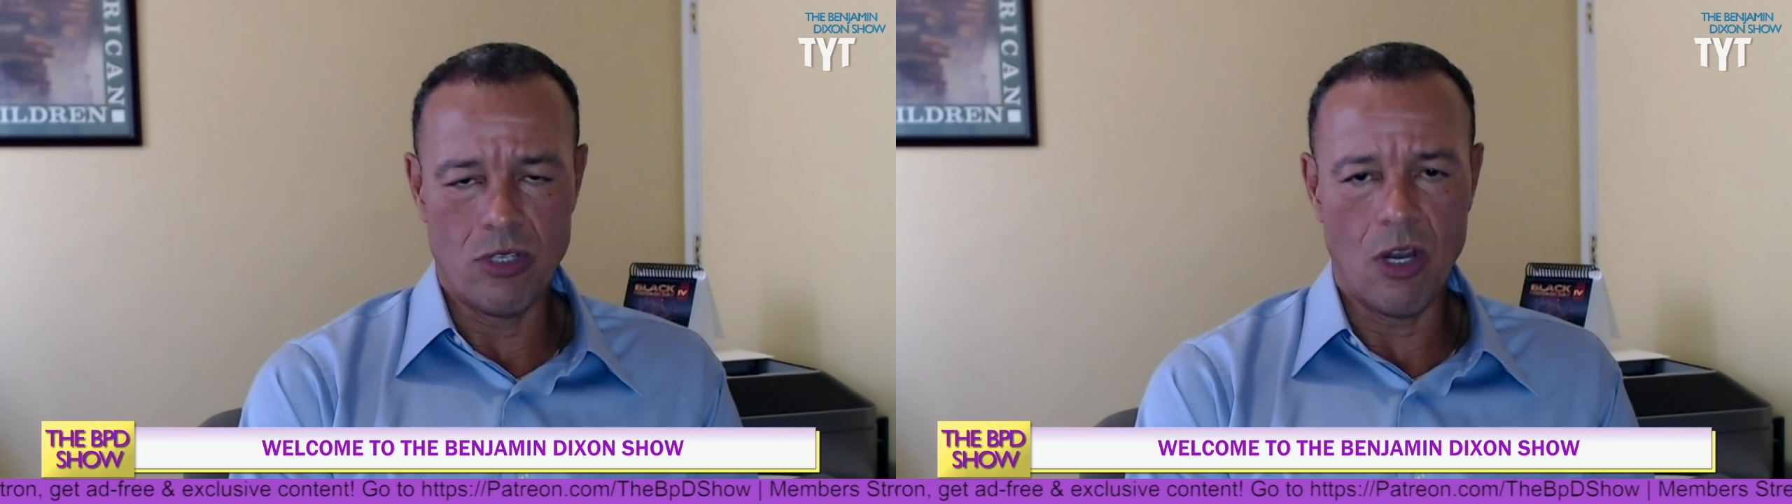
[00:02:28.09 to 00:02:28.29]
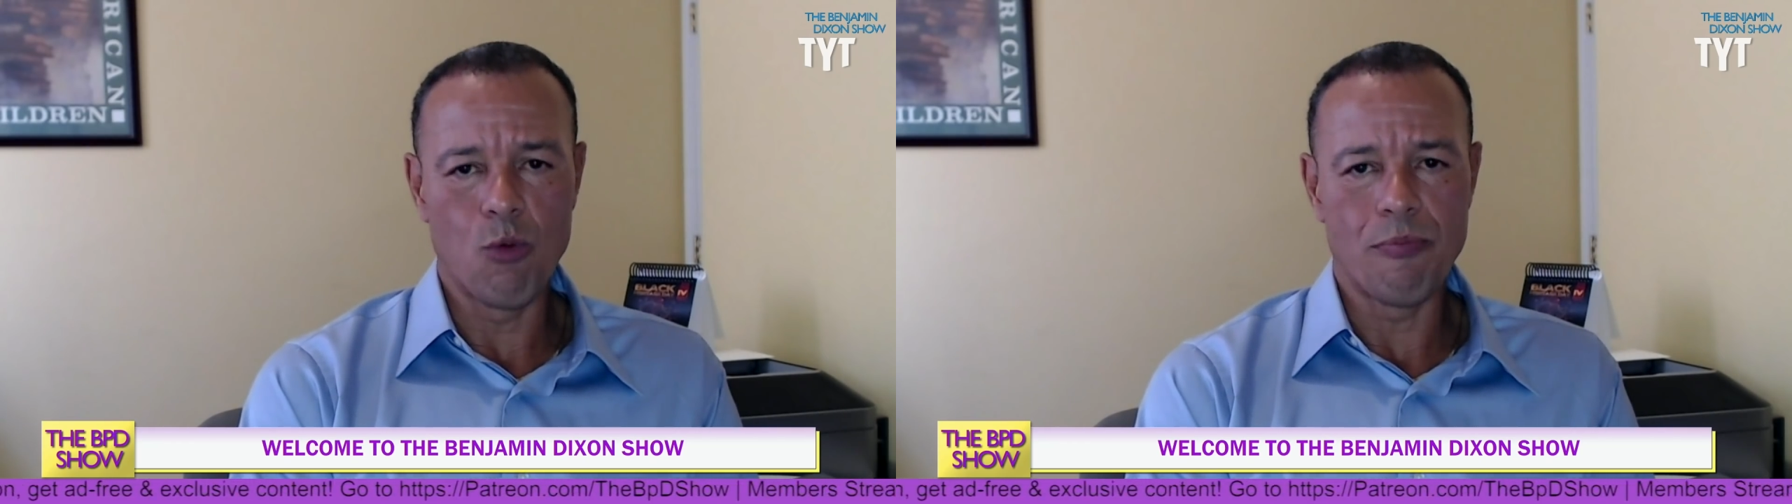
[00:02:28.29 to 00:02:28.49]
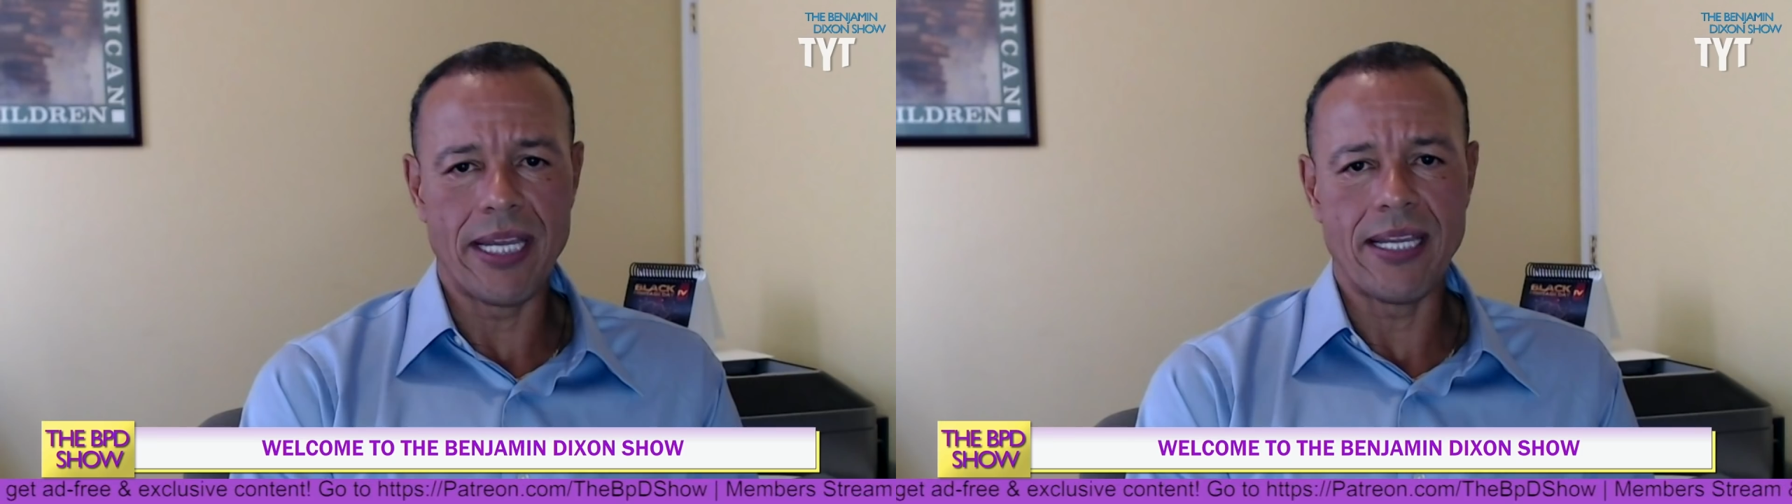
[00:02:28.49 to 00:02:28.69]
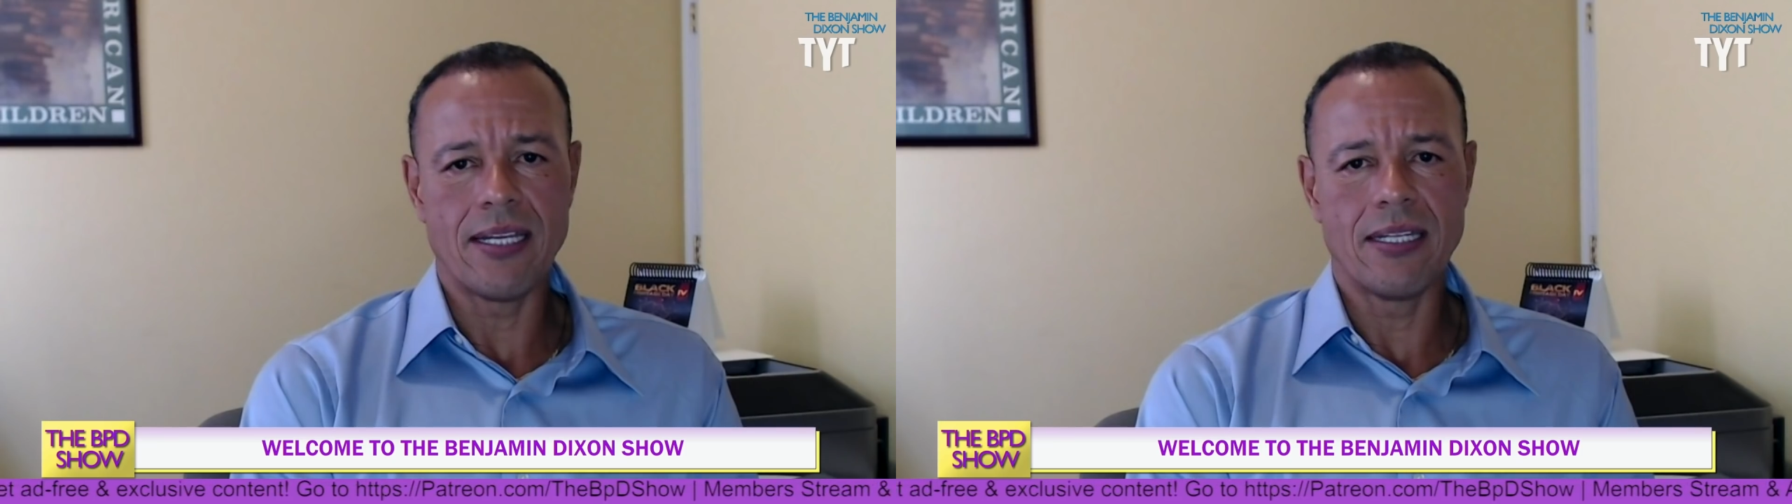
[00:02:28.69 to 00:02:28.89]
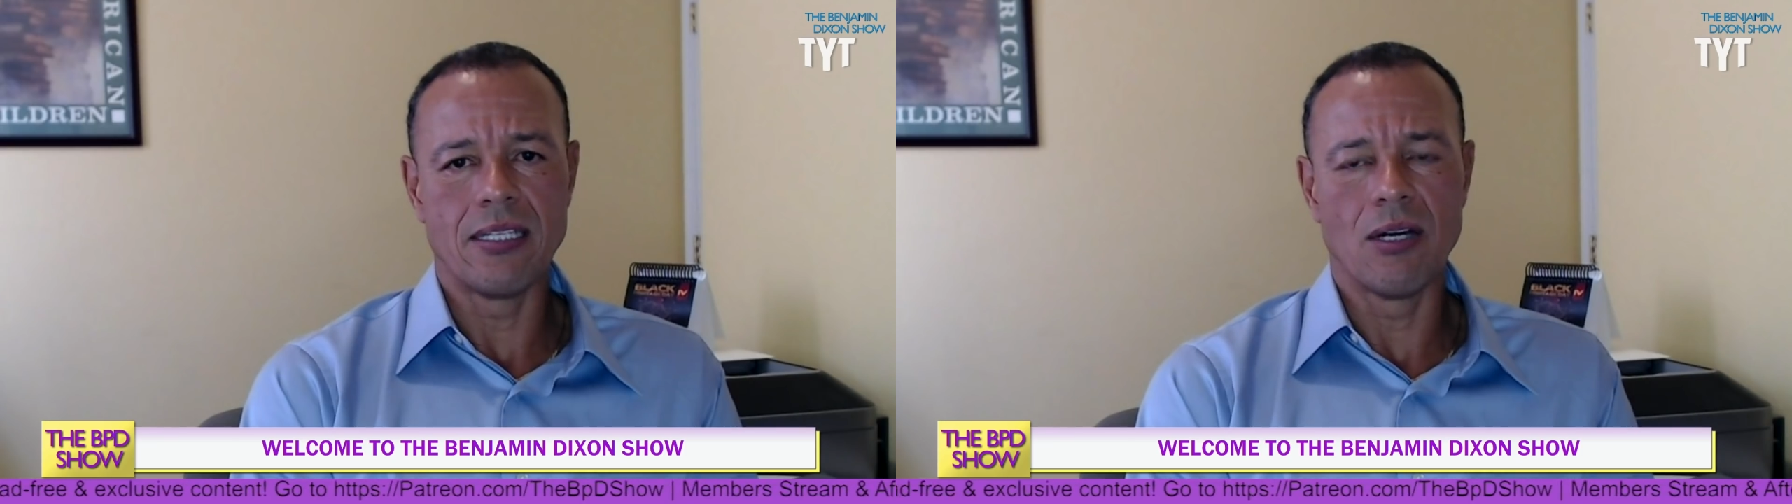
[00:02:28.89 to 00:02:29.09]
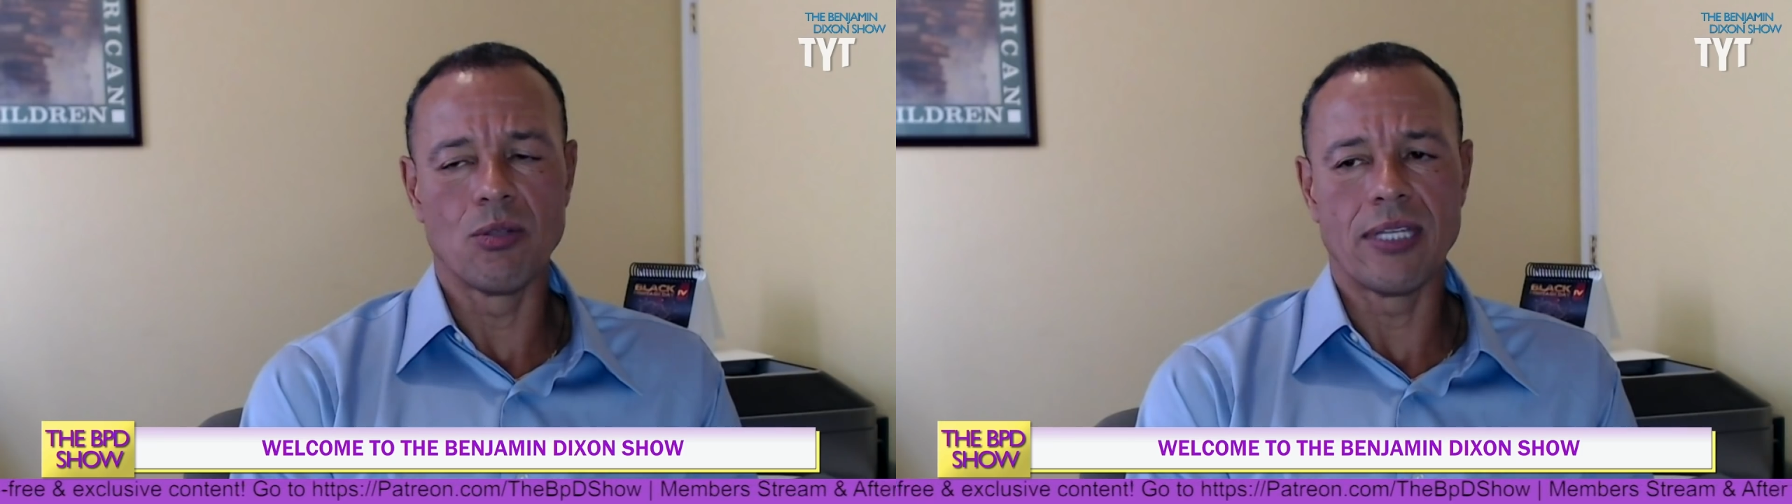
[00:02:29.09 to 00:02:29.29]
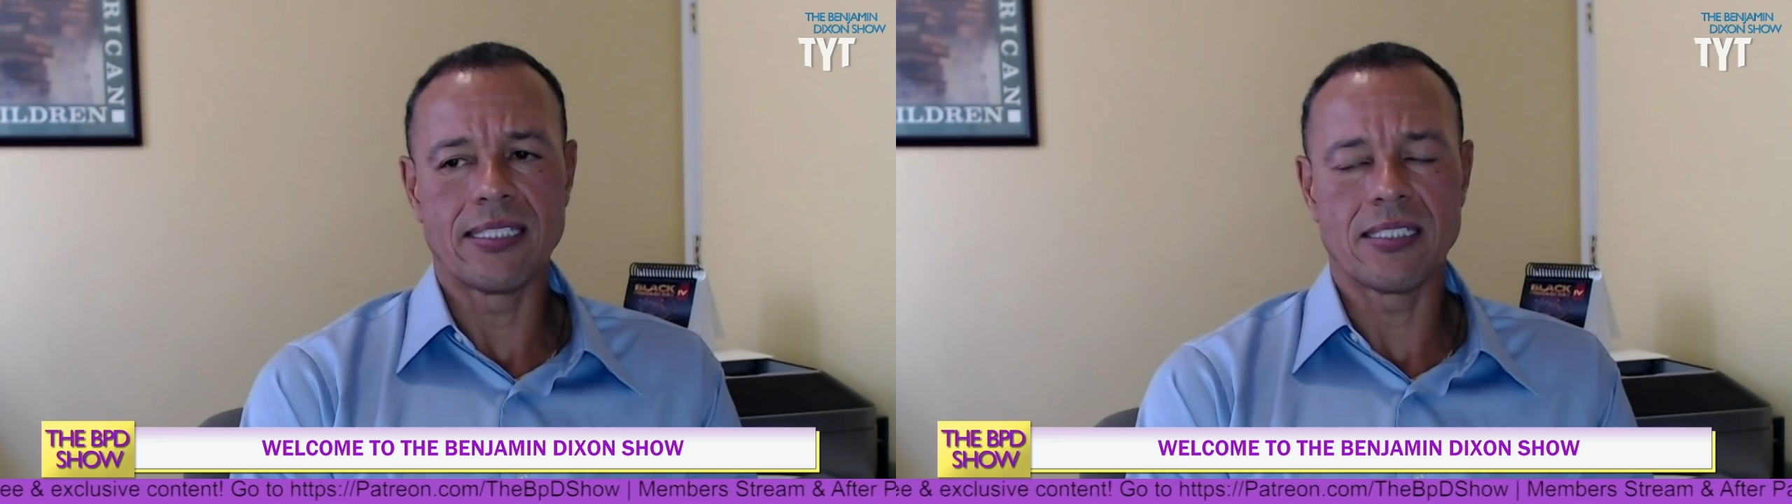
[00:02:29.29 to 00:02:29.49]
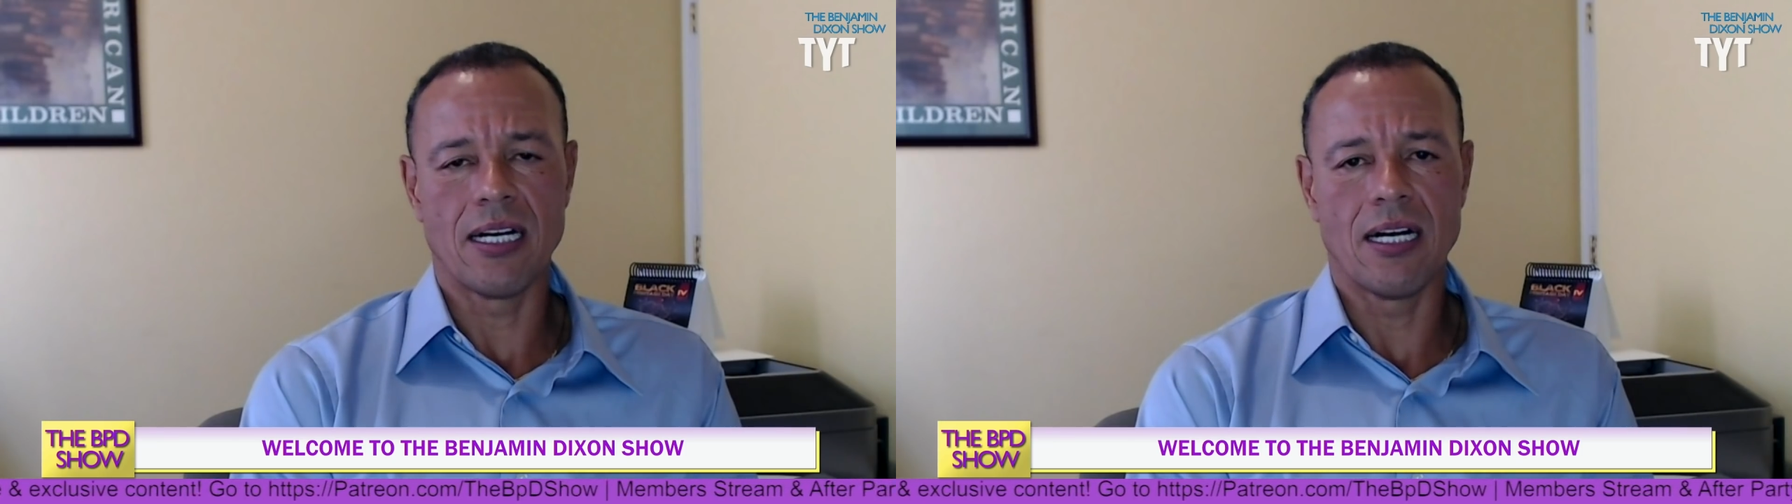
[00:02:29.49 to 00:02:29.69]
know me know
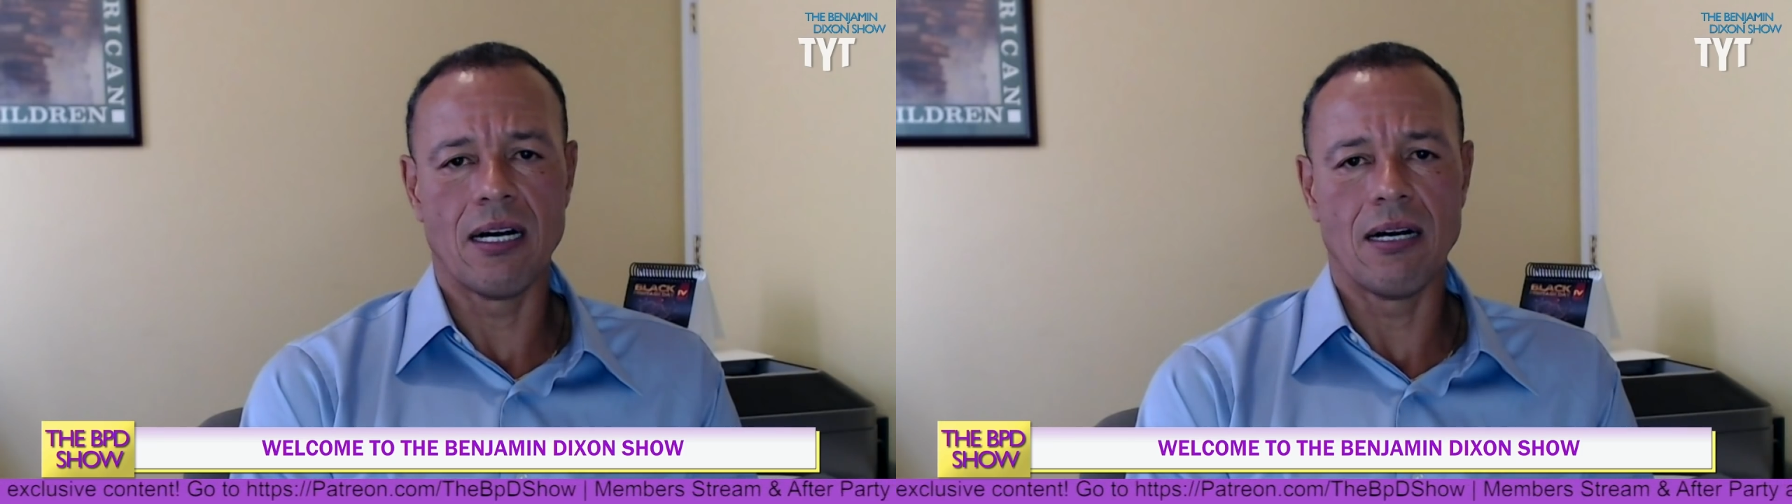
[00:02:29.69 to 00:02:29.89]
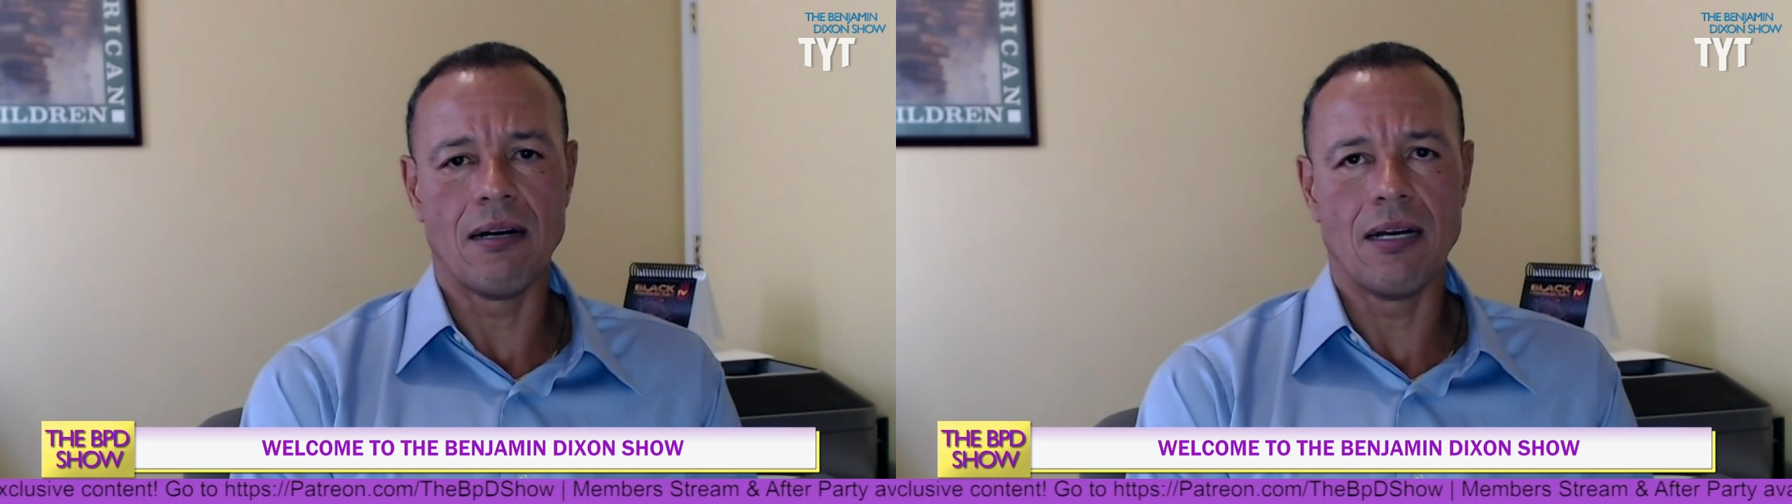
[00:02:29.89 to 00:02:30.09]
that uh,